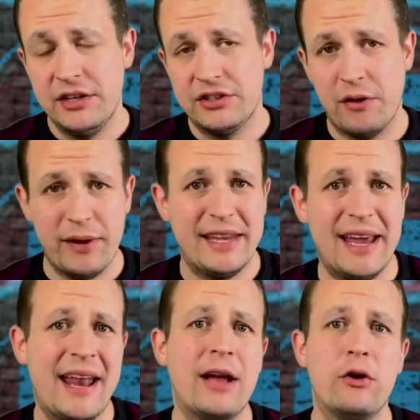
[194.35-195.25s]
So we can
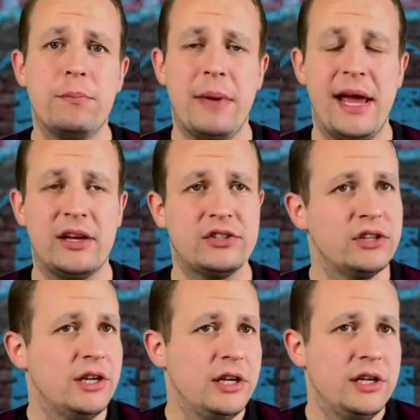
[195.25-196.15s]
get that good
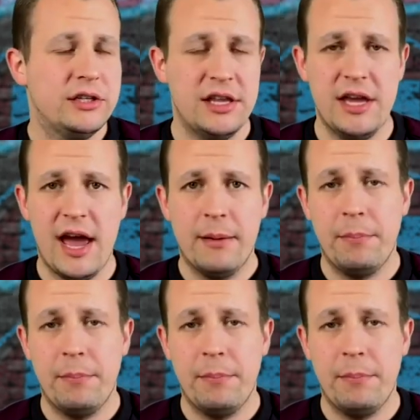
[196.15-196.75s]
mix, then yeah.